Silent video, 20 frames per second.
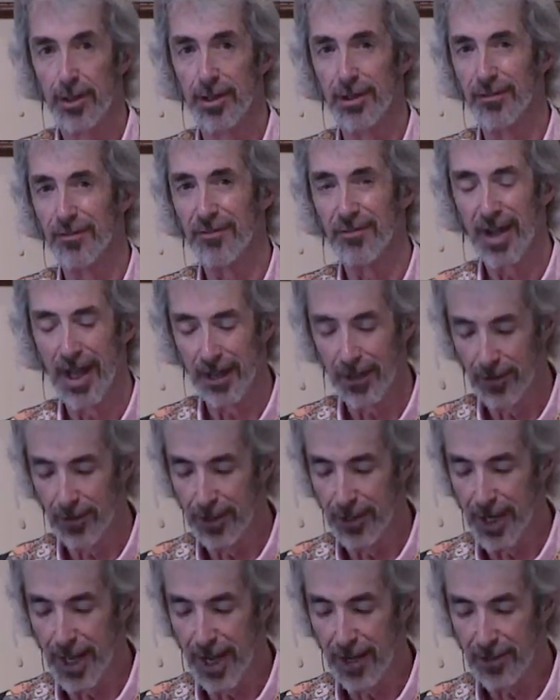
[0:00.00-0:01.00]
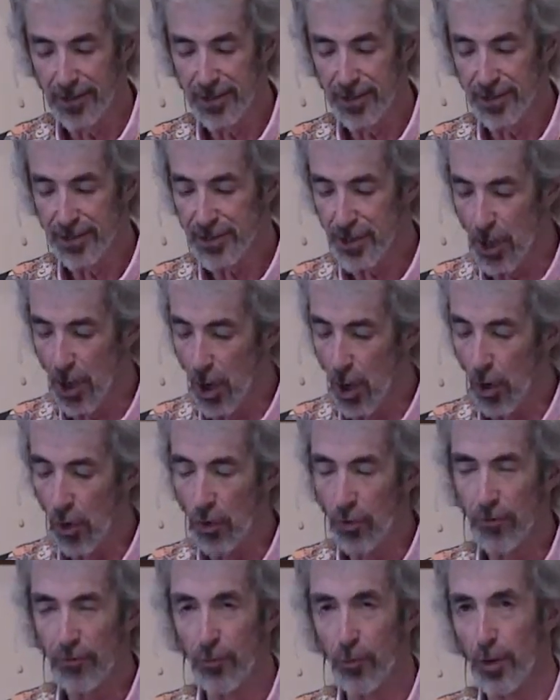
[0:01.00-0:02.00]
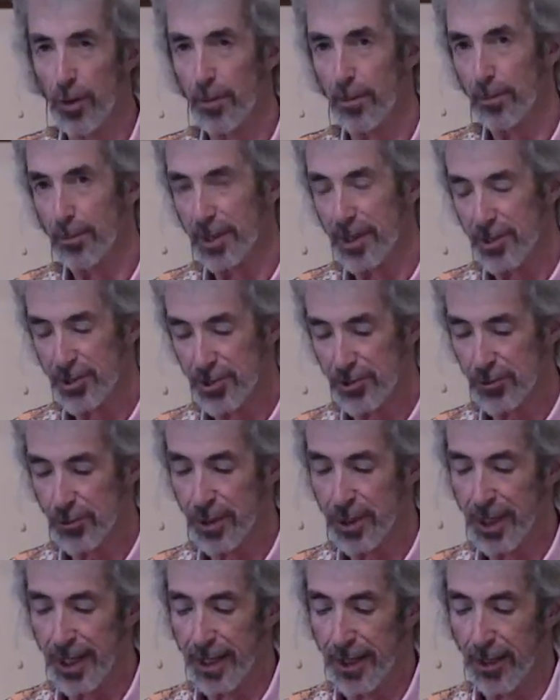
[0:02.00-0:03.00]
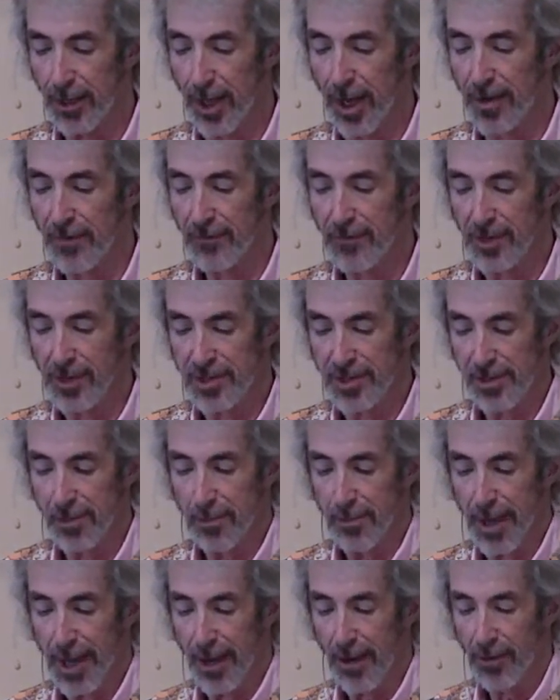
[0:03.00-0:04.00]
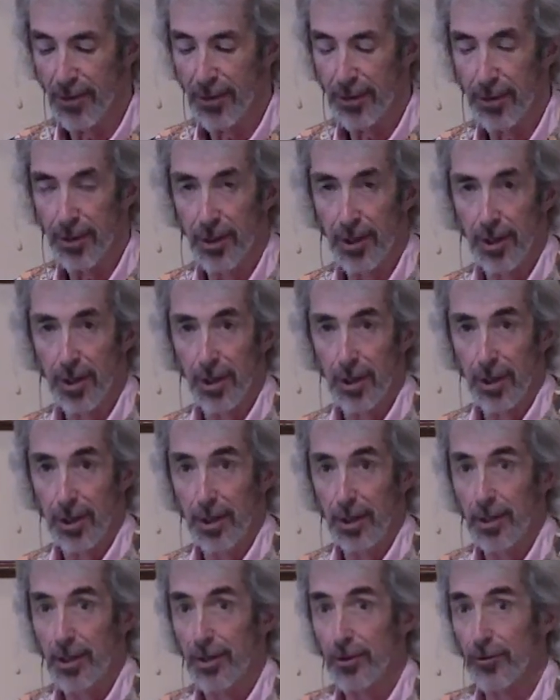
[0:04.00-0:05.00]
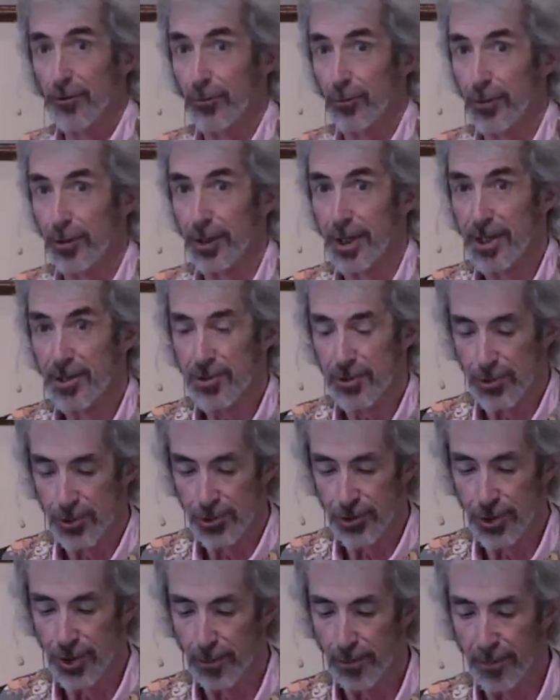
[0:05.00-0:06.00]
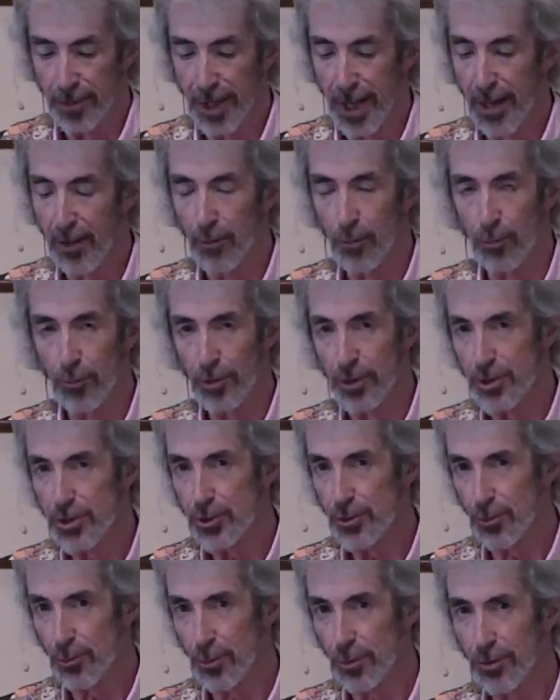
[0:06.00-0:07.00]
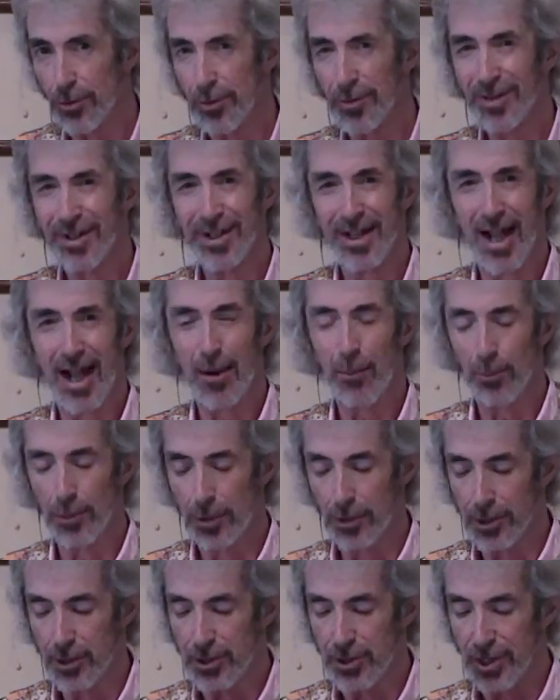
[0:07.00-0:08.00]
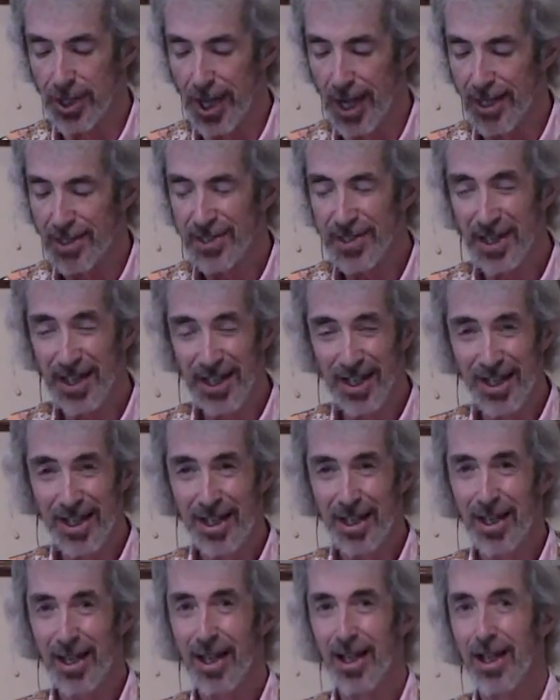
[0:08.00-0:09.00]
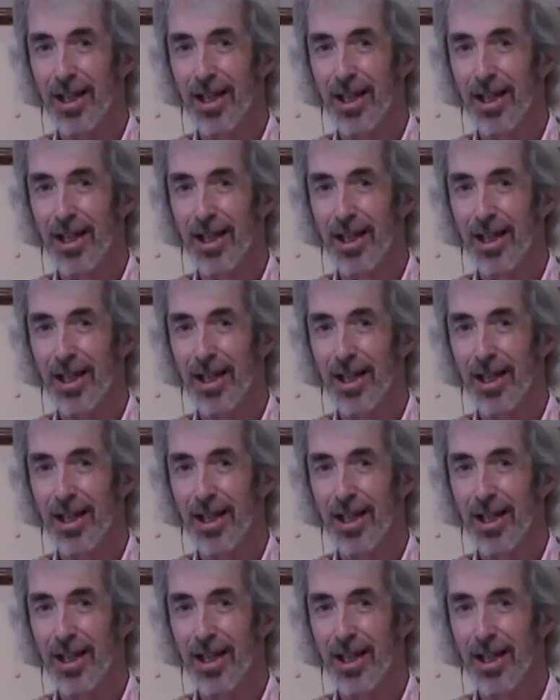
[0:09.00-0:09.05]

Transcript: In the final analysis, all of what ministry and life is about is relationship, not ritual, not religiosity,